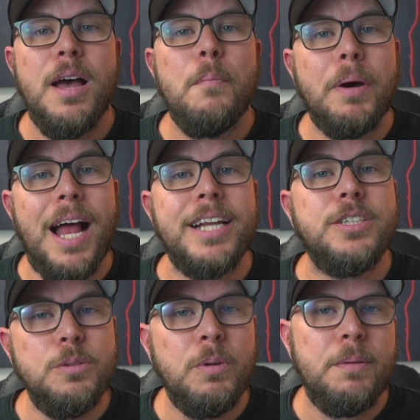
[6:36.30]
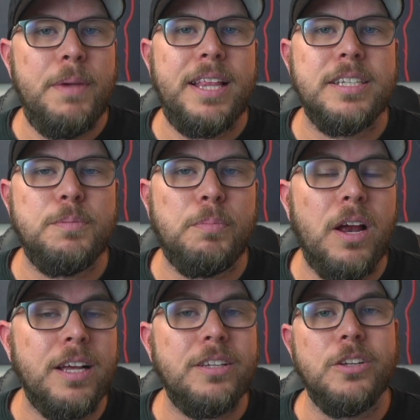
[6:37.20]
but I do want to make this
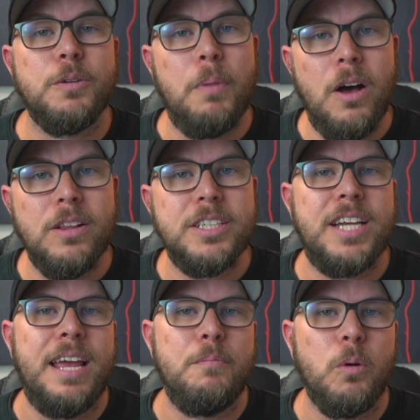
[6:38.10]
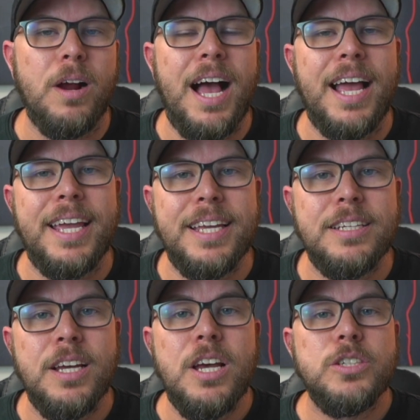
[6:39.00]
product look polished and more
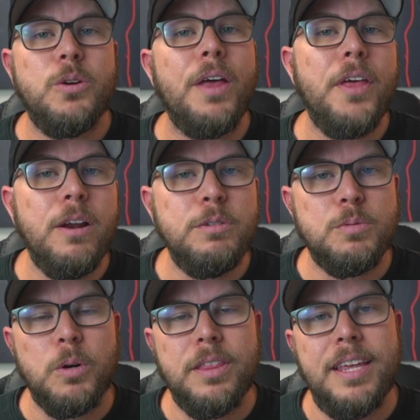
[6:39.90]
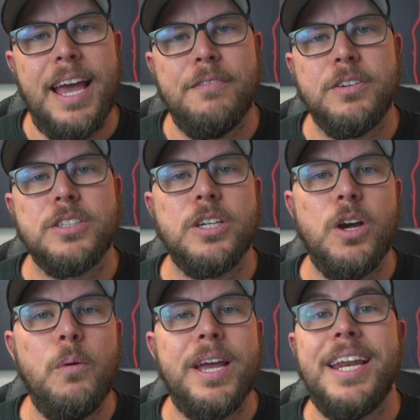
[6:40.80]
high-end, so I thought it was worth the effort to
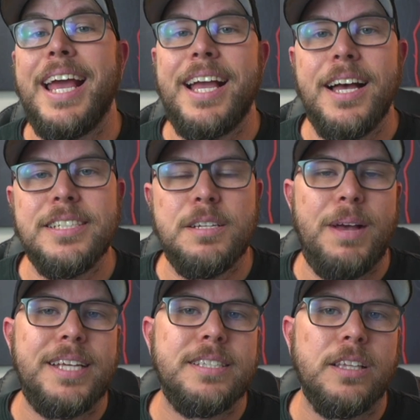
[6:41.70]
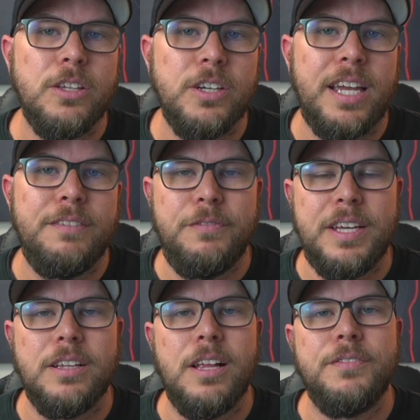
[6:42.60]
go in and customize the look and
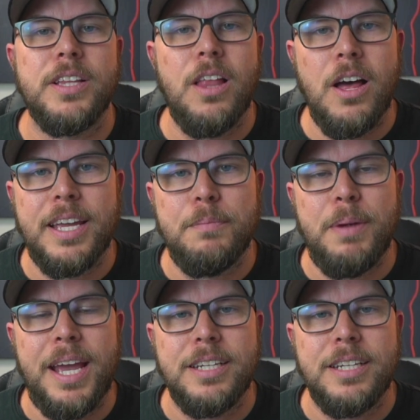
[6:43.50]
feel of the login page